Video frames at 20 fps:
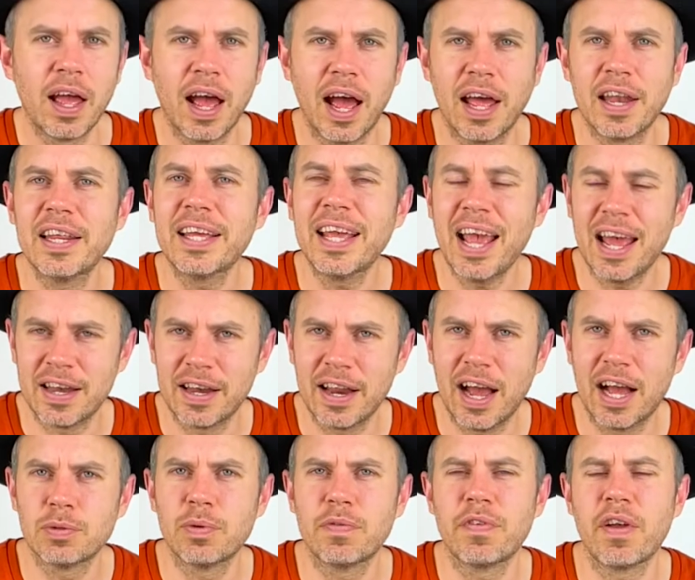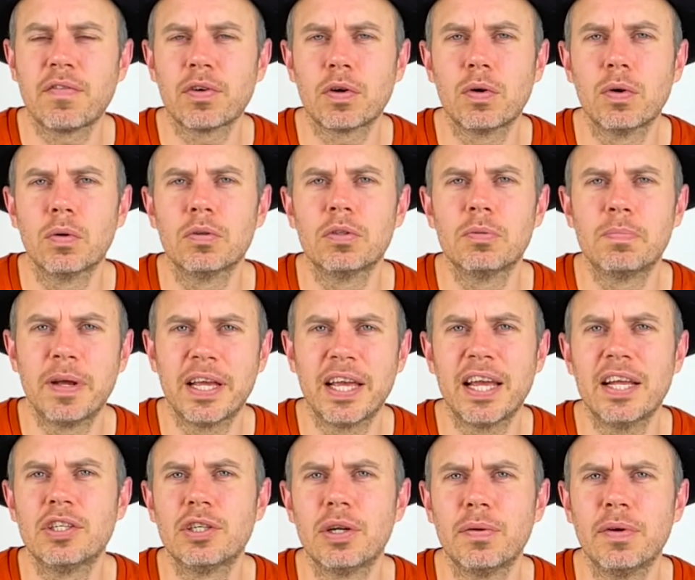And again, as with the other chords, pick
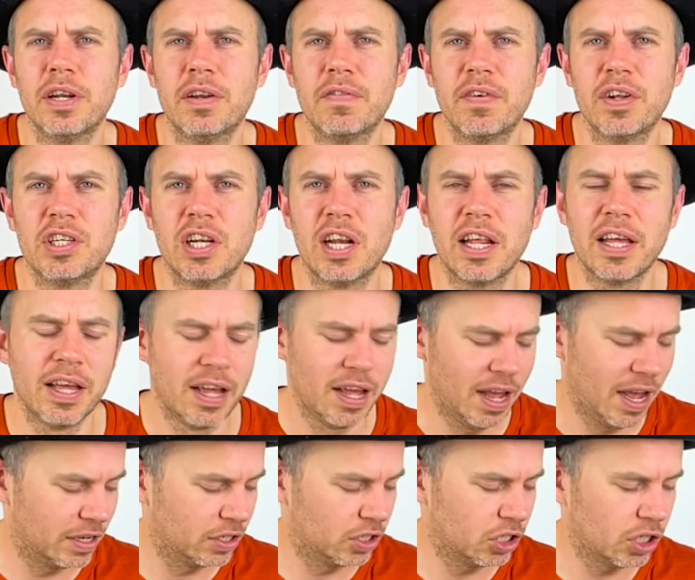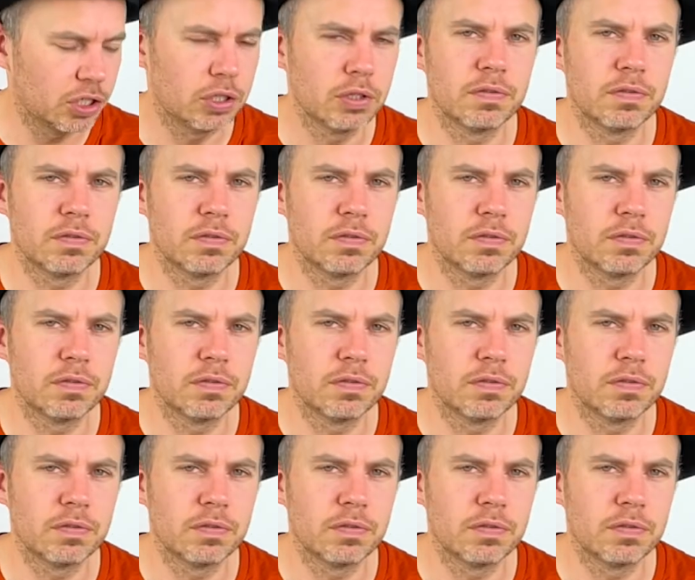each note individually and adjust your